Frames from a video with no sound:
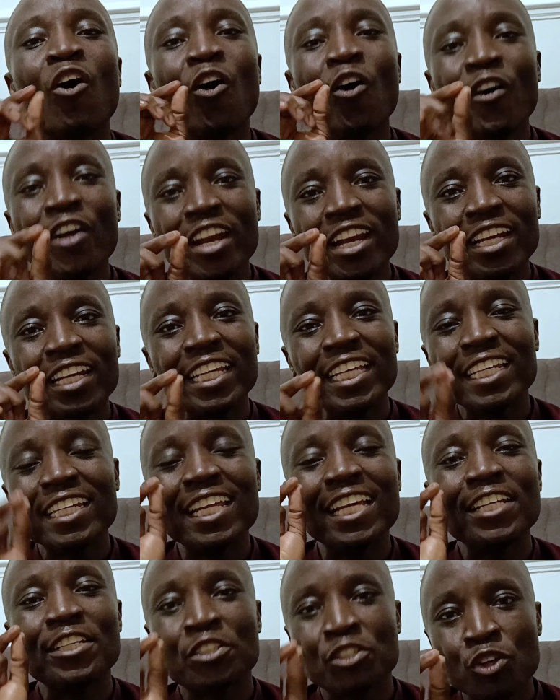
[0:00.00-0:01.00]
only
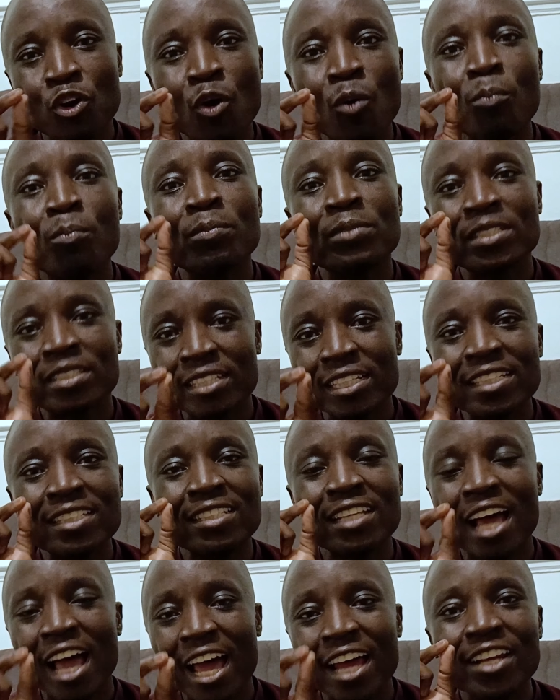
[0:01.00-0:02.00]
the top
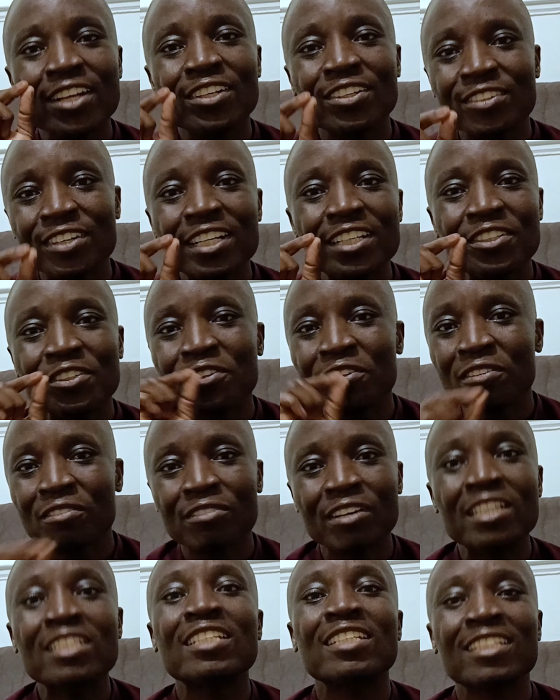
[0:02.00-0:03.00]
600
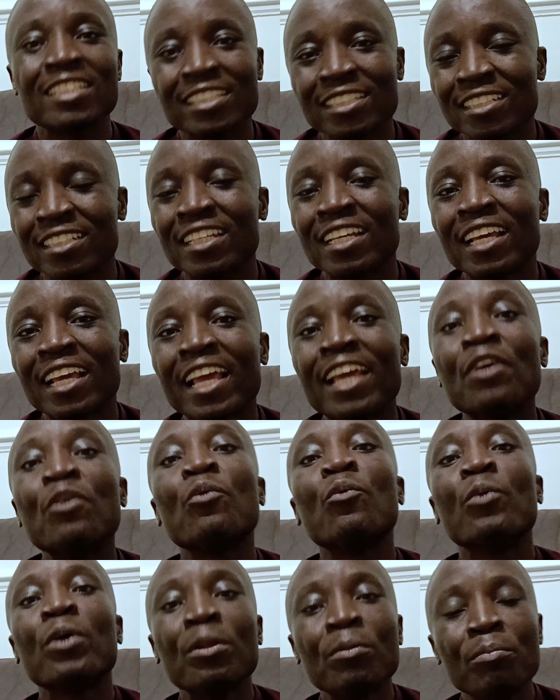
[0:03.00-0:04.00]
universities
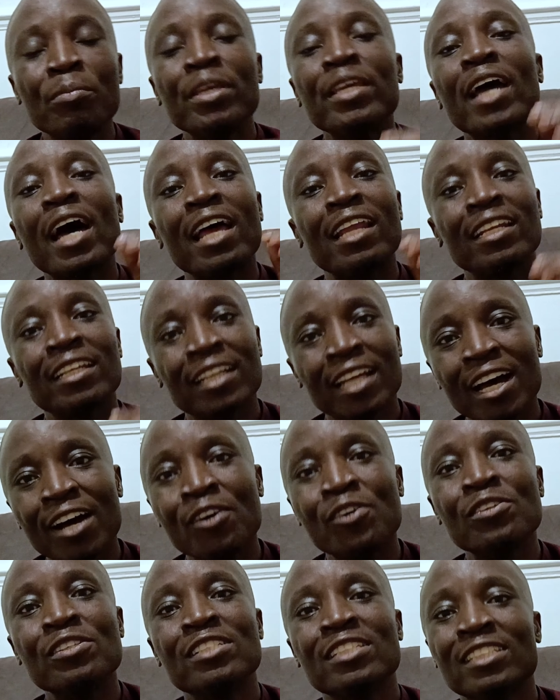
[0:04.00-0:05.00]
will be
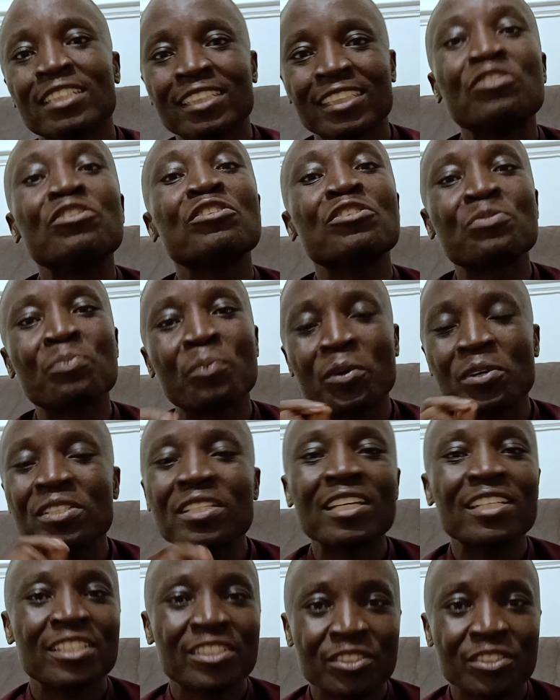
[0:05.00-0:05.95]
allowed to sponsor